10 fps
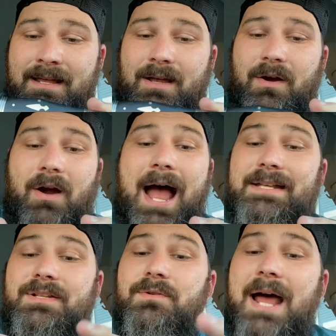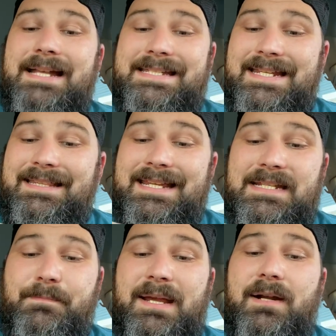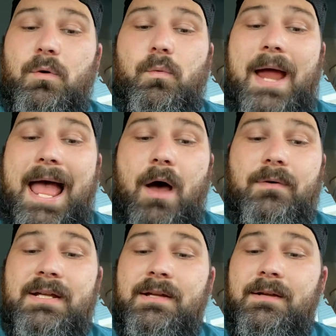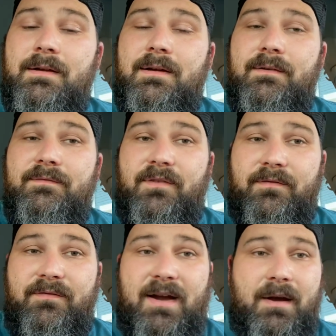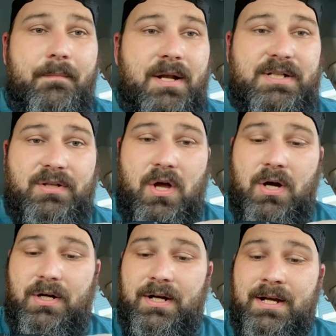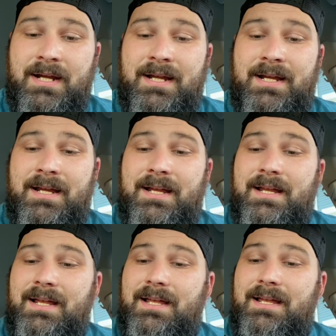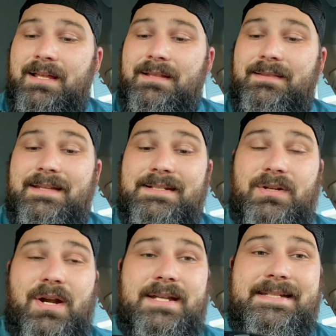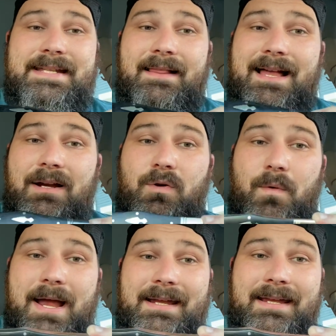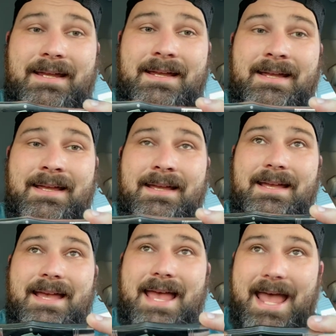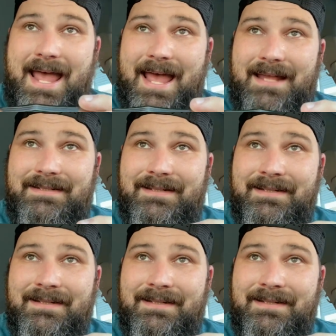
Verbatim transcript: or I do not see these being around for very much longer. These are going to sell out quick. And